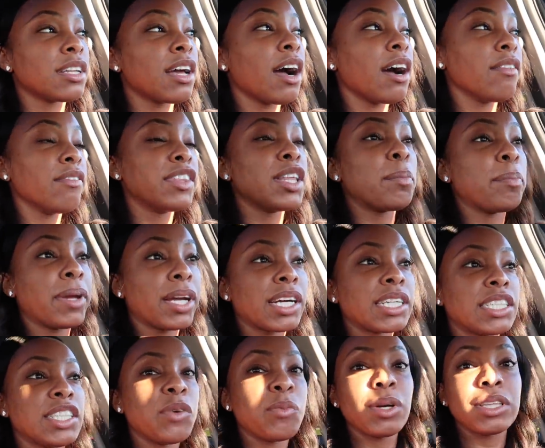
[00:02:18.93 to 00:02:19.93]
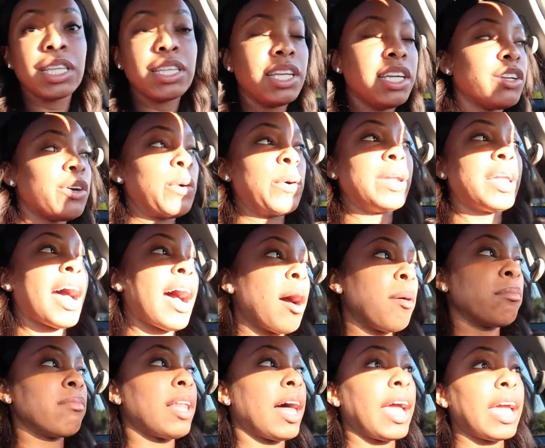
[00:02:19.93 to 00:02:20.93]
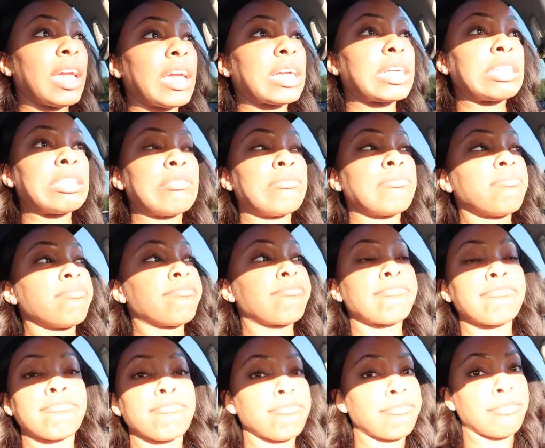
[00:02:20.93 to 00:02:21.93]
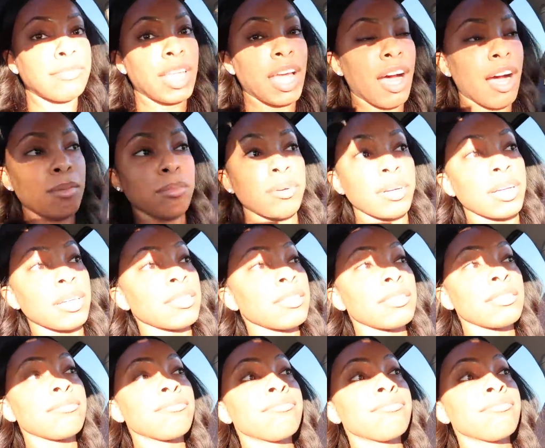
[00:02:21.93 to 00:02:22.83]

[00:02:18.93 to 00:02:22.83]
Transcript: of the piercing with the needle and I'm like nah, bruh.